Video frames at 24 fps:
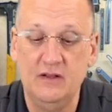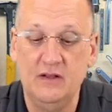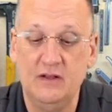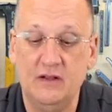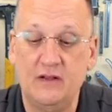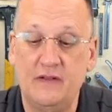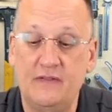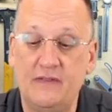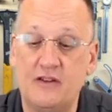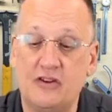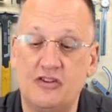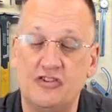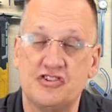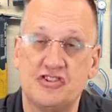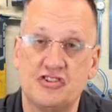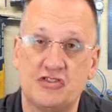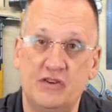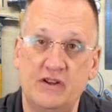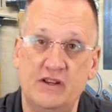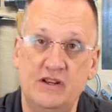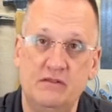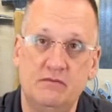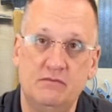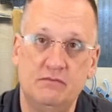And then our
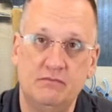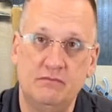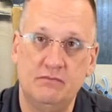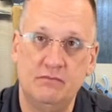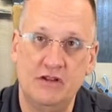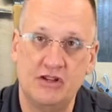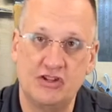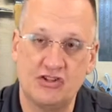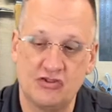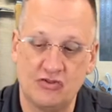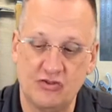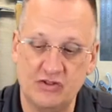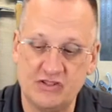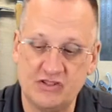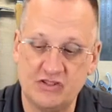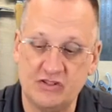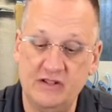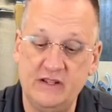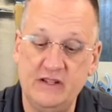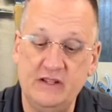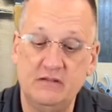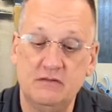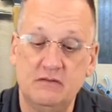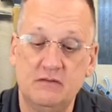screen, make sure it's
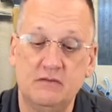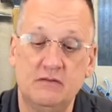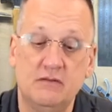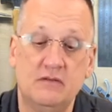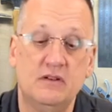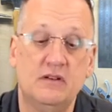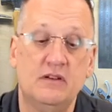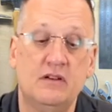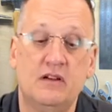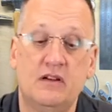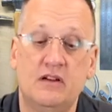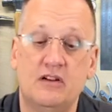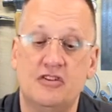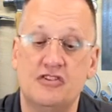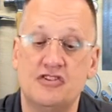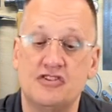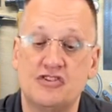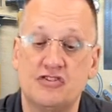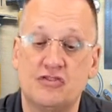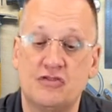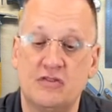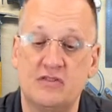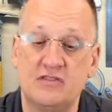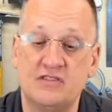clean, and our
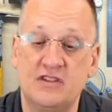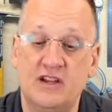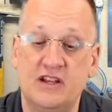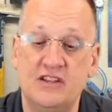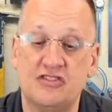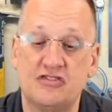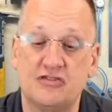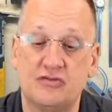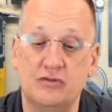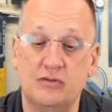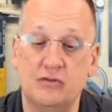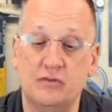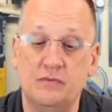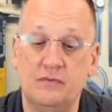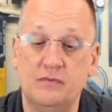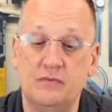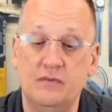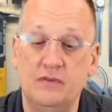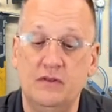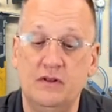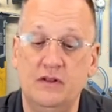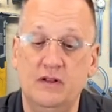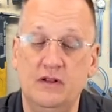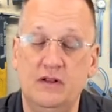side screw.
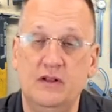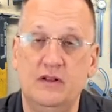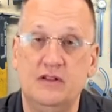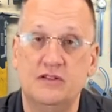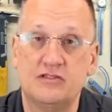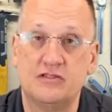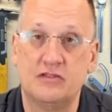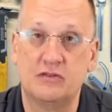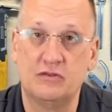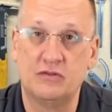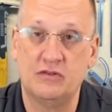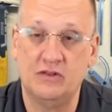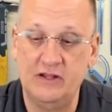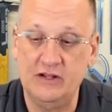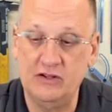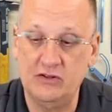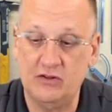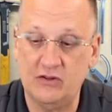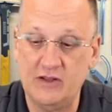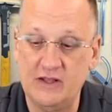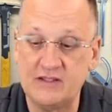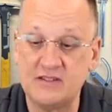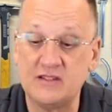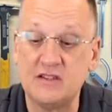So clean
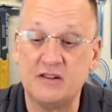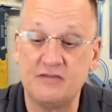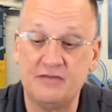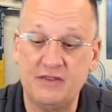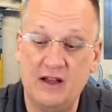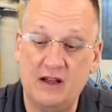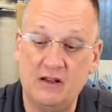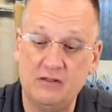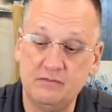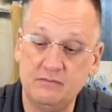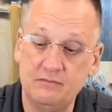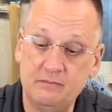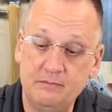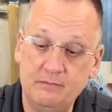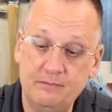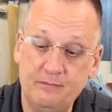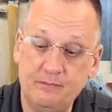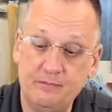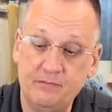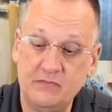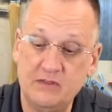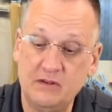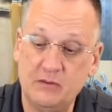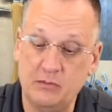all that stuff out.
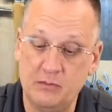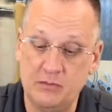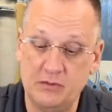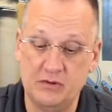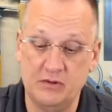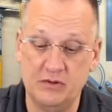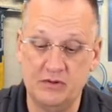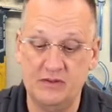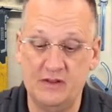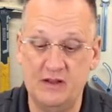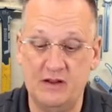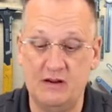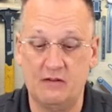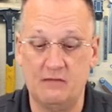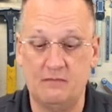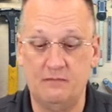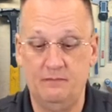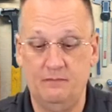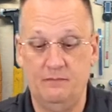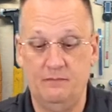We're good there.